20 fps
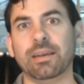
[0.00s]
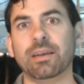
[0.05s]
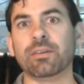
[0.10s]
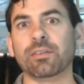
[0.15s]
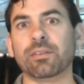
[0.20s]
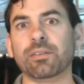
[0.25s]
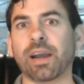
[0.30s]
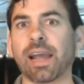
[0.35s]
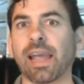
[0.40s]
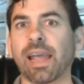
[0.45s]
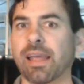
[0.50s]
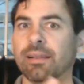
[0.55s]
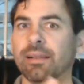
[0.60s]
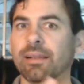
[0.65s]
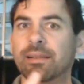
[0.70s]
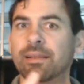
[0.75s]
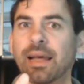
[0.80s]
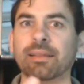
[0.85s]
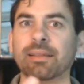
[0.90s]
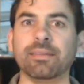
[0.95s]
right,
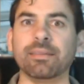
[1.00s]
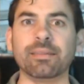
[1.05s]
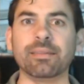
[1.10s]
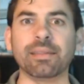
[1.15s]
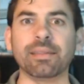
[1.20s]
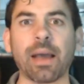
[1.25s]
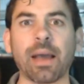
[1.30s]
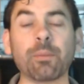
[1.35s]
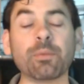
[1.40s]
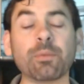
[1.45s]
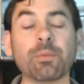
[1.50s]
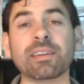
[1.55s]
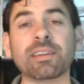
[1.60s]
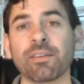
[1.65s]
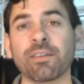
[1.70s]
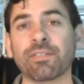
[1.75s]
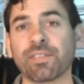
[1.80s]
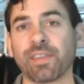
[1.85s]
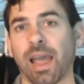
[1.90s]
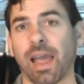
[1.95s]
that was
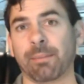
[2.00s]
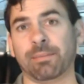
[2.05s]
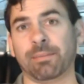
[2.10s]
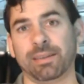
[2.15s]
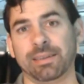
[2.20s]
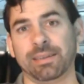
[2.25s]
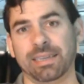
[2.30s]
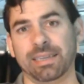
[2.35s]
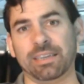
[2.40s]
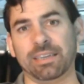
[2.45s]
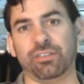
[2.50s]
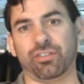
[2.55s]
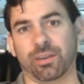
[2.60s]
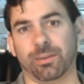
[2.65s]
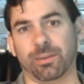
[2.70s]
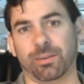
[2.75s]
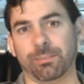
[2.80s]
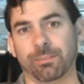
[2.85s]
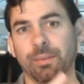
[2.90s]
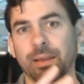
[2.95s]
enough time to teach
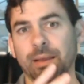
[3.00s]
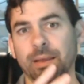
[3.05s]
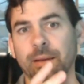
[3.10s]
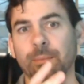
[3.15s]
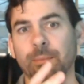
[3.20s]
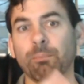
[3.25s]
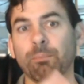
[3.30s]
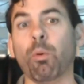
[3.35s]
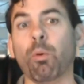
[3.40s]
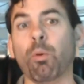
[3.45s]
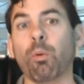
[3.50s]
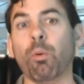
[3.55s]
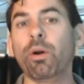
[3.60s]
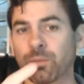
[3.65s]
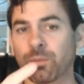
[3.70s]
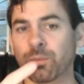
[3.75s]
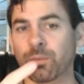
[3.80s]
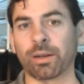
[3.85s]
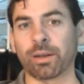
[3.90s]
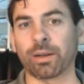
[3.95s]
them more than
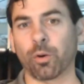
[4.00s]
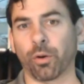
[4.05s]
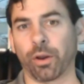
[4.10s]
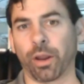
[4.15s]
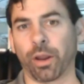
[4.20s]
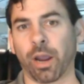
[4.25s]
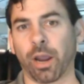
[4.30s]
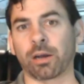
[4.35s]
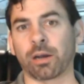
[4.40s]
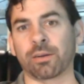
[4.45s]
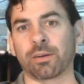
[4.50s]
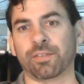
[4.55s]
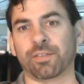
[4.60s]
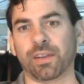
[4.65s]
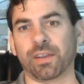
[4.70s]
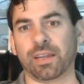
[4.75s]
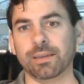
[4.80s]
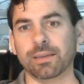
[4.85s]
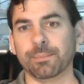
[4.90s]
one choreography.